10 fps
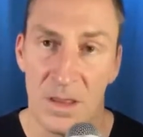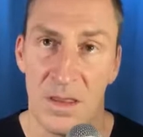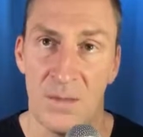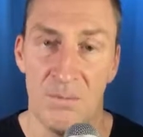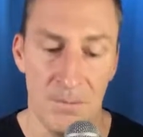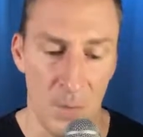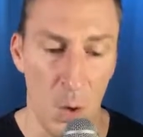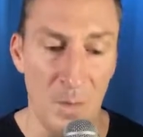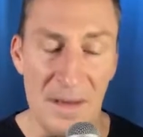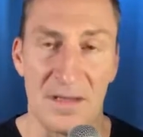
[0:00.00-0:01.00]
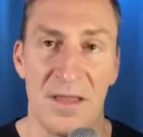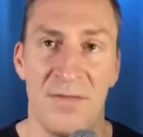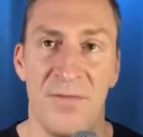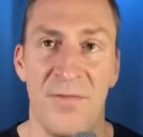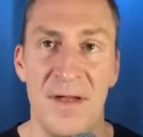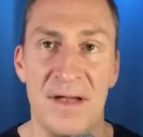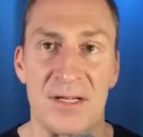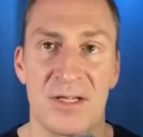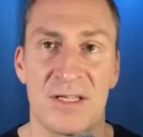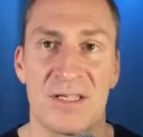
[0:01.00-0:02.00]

the moment they finished